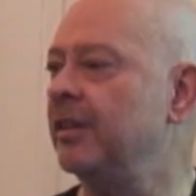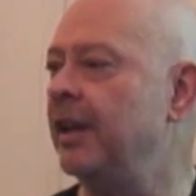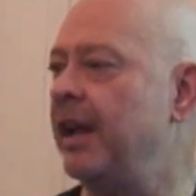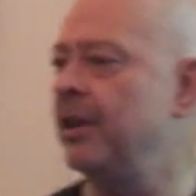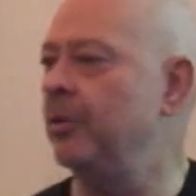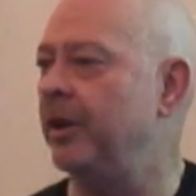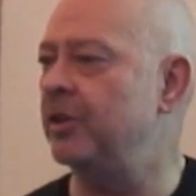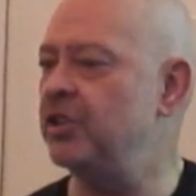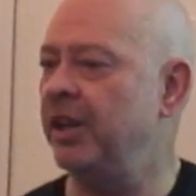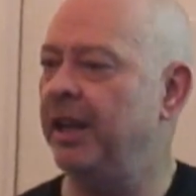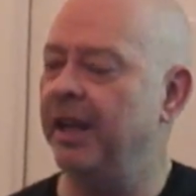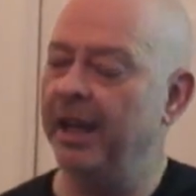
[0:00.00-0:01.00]
language
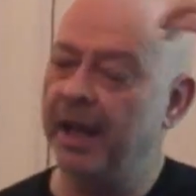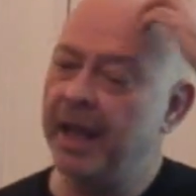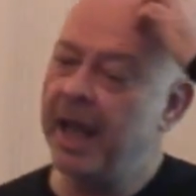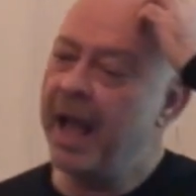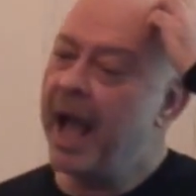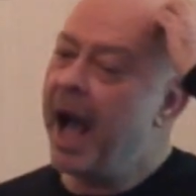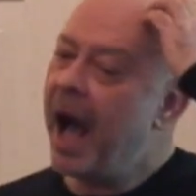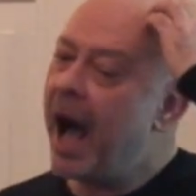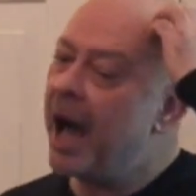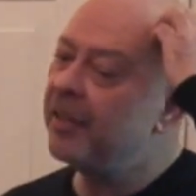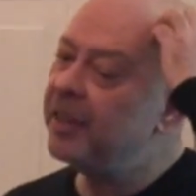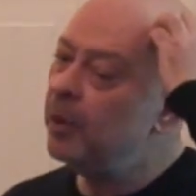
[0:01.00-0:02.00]
here,
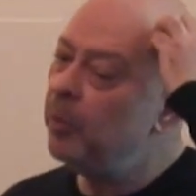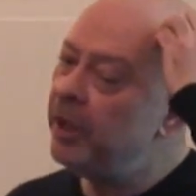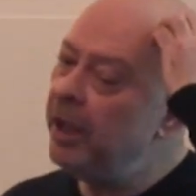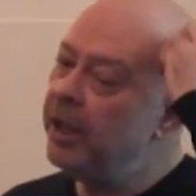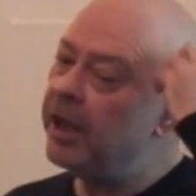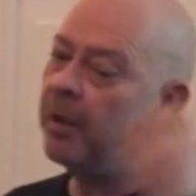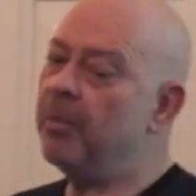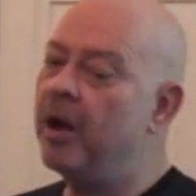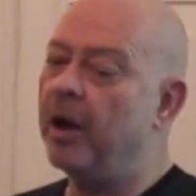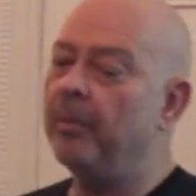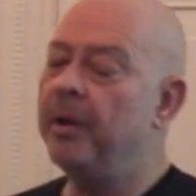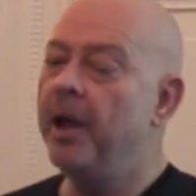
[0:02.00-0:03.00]
I think we can come
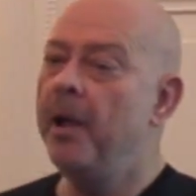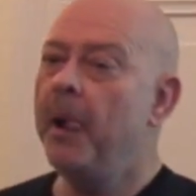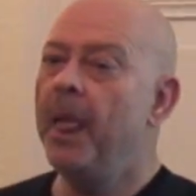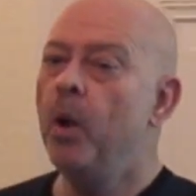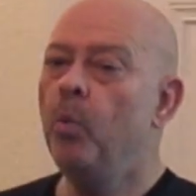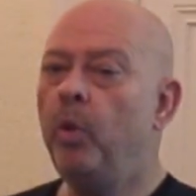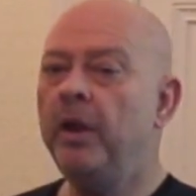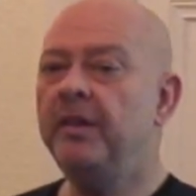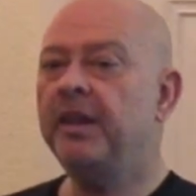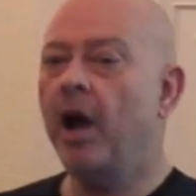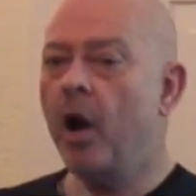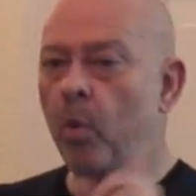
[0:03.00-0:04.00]
up
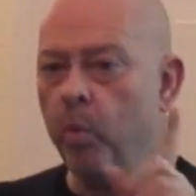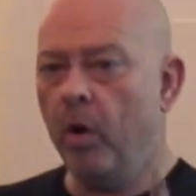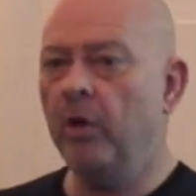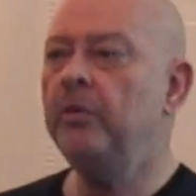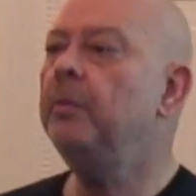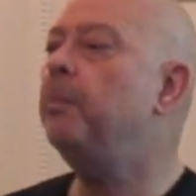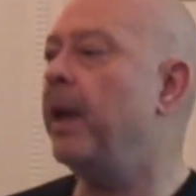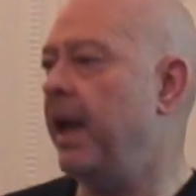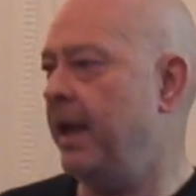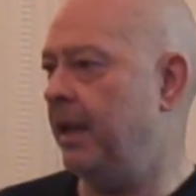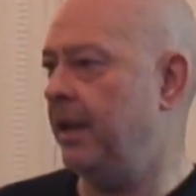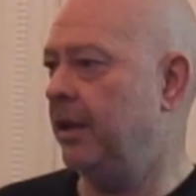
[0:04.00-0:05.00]
with a
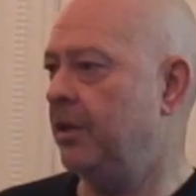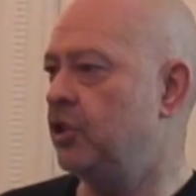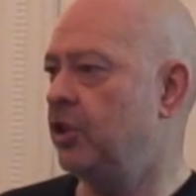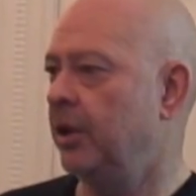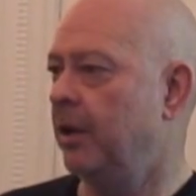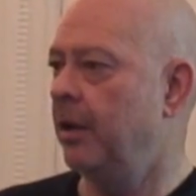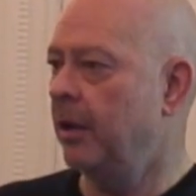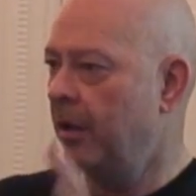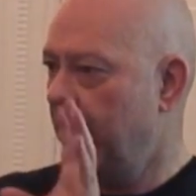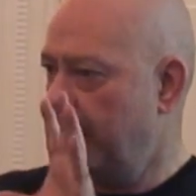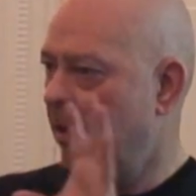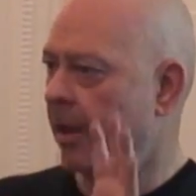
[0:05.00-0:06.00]
one-page
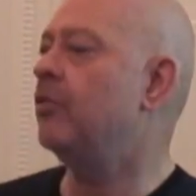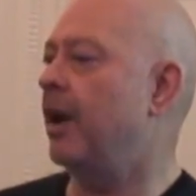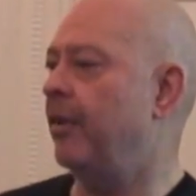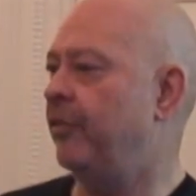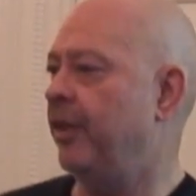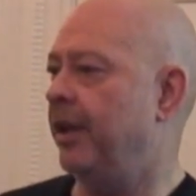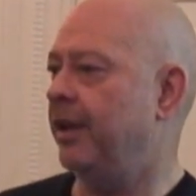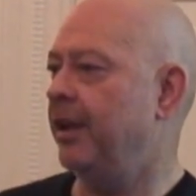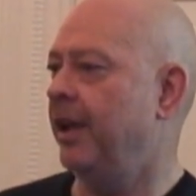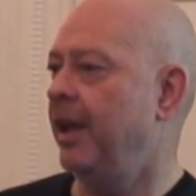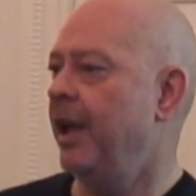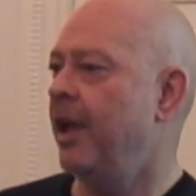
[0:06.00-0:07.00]
graphic
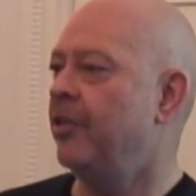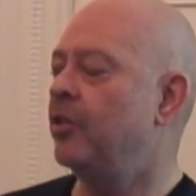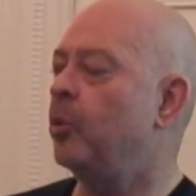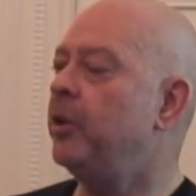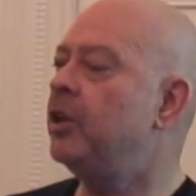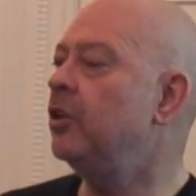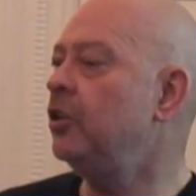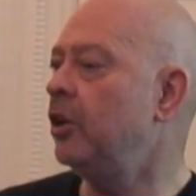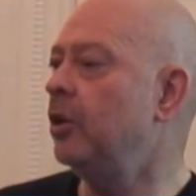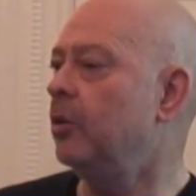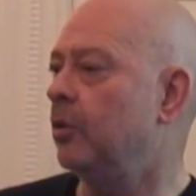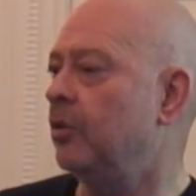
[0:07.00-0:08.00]
that we can
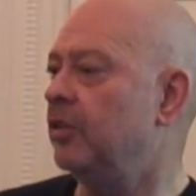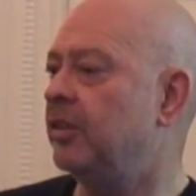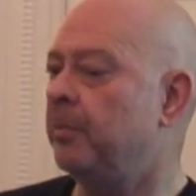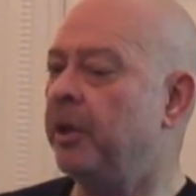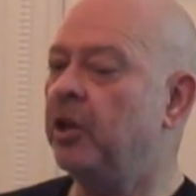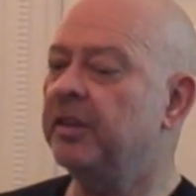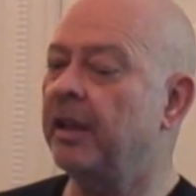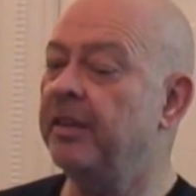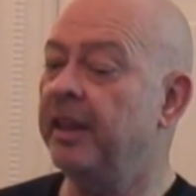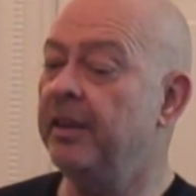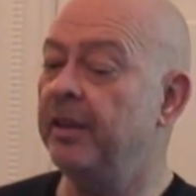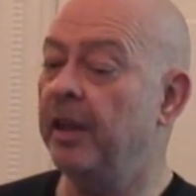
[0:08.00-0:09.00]
use, because I
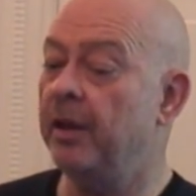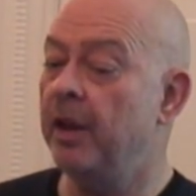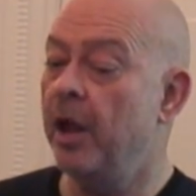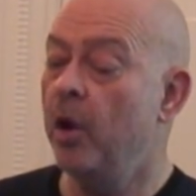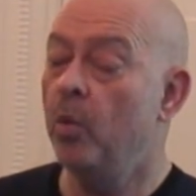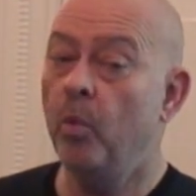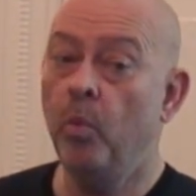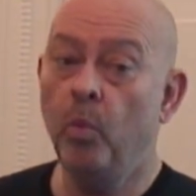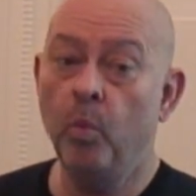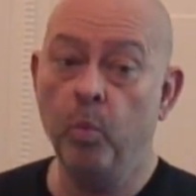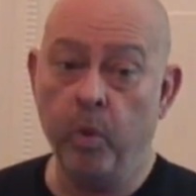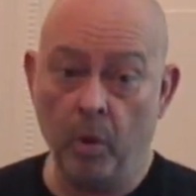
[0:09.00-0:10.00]
think that
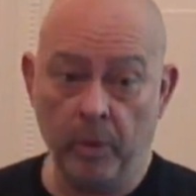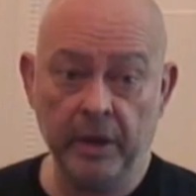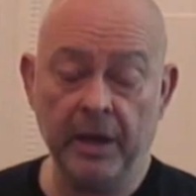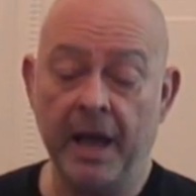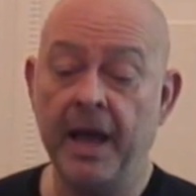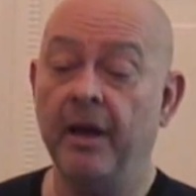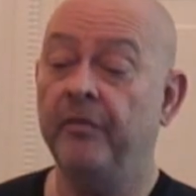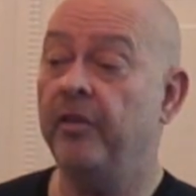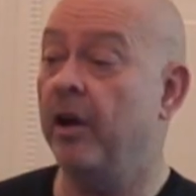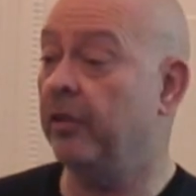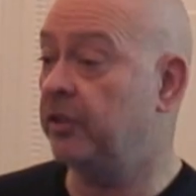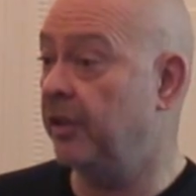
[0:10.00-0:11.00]
what we'll have
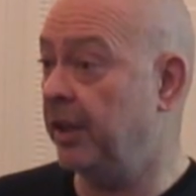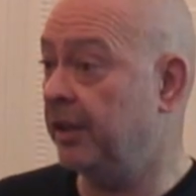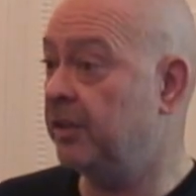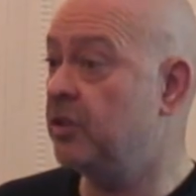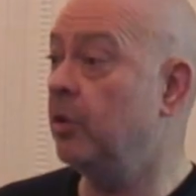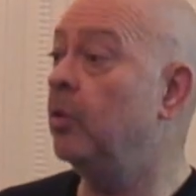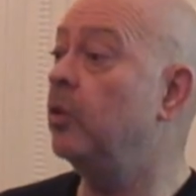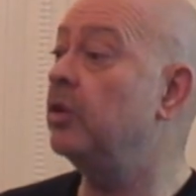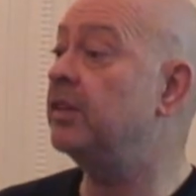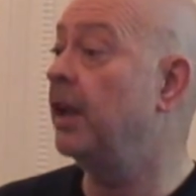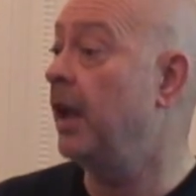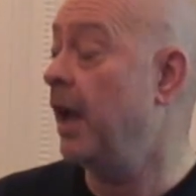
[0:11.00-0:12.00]
after these
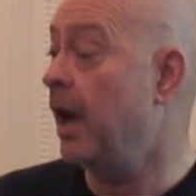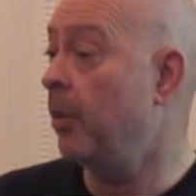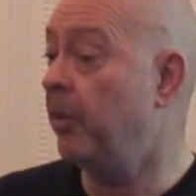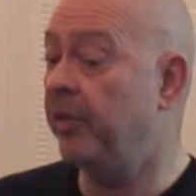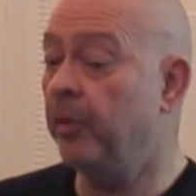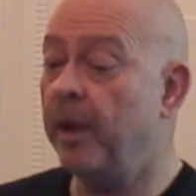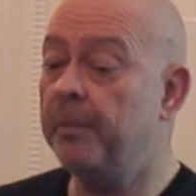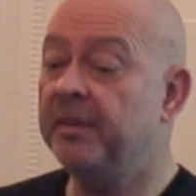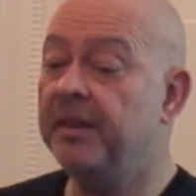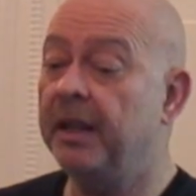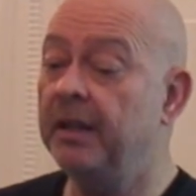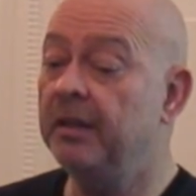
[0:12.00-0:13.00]
talks and with the web
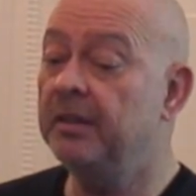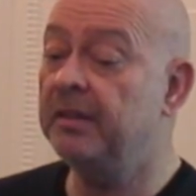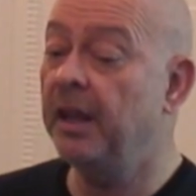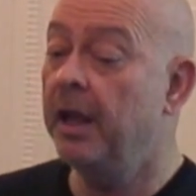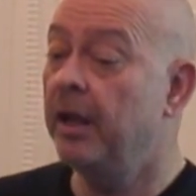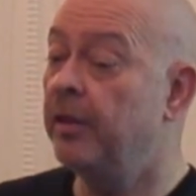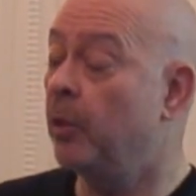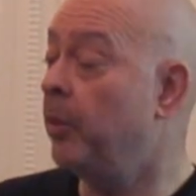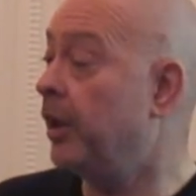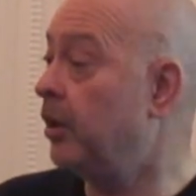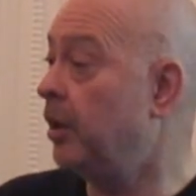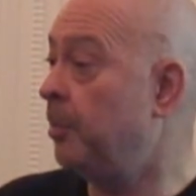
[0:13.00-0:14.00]
things that we're
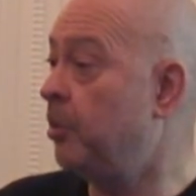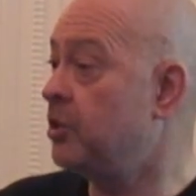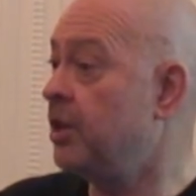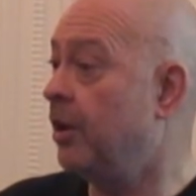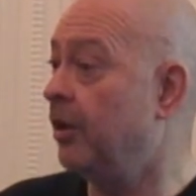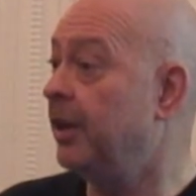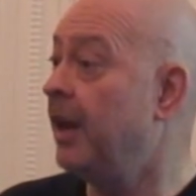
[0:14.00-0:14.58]
going to put on